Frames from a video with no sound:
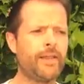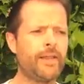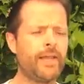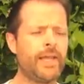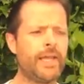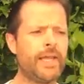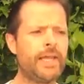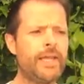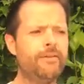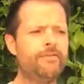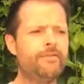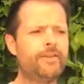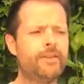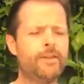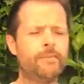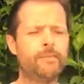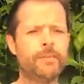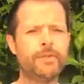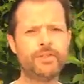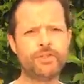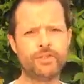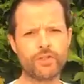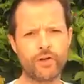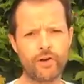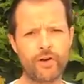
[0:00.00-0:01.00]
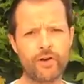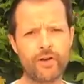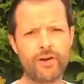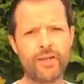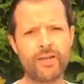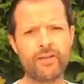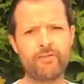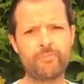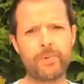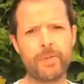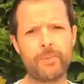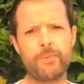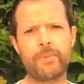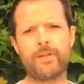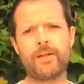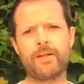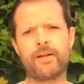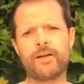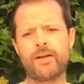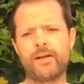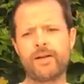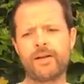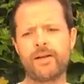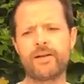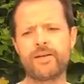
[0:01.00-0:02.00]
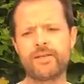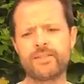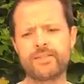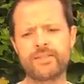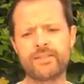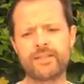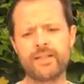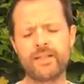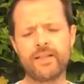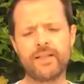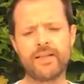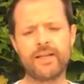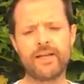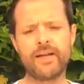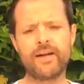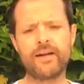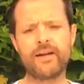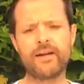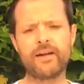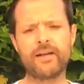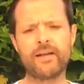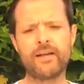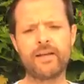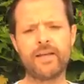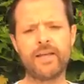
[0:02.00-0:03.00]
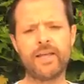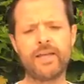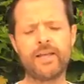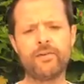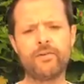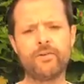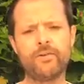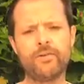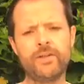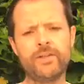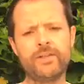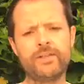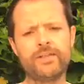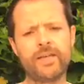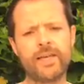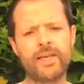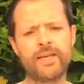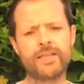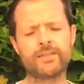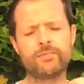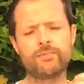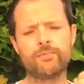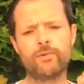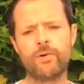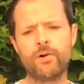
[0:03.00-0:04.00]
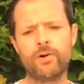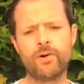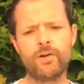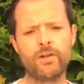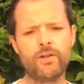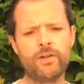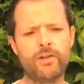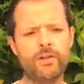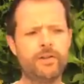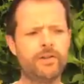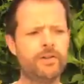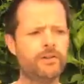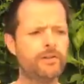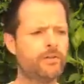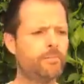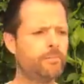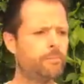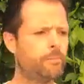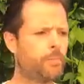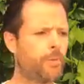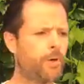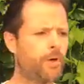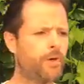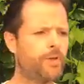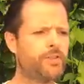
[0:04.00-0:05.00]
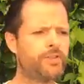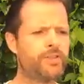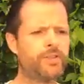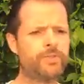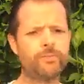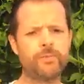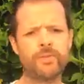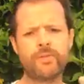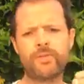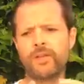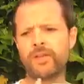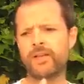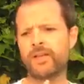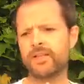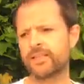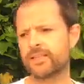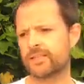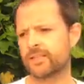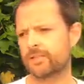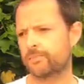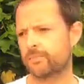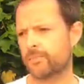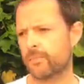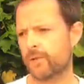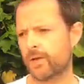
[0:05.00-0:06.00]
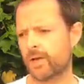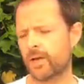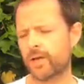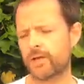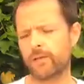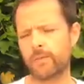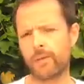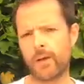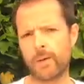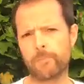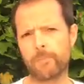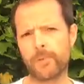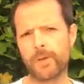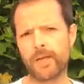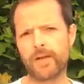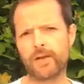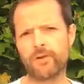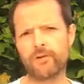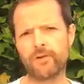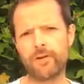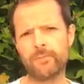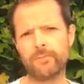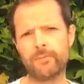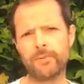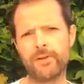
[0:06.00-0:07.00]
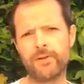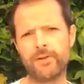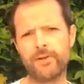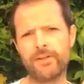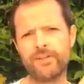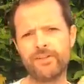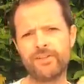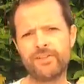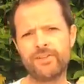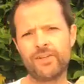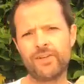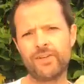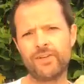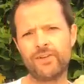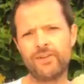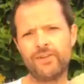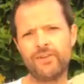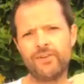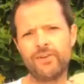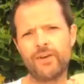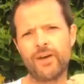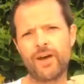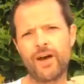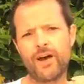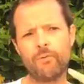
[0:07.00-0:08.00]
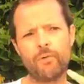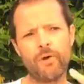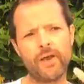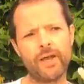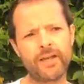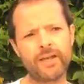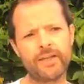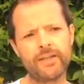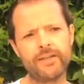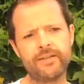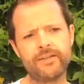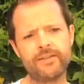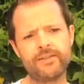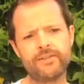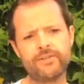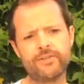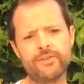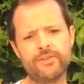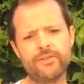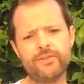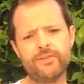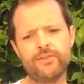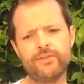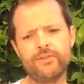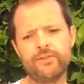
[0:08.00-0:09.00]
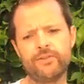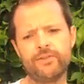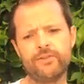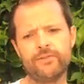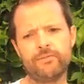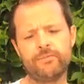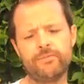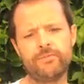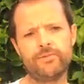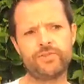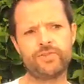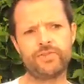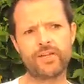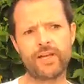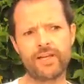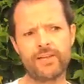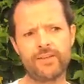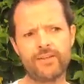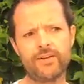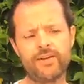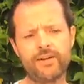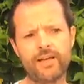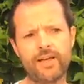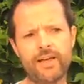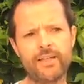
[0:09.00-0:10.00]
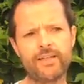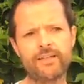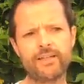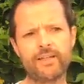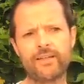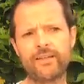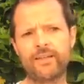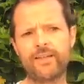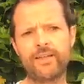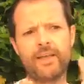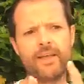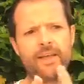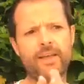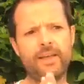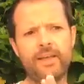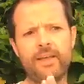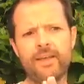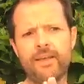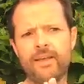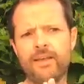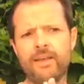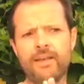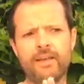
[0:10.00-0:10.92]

even the majority of people are still there. It only takes one person within a big group to awaken, to shine their light, and it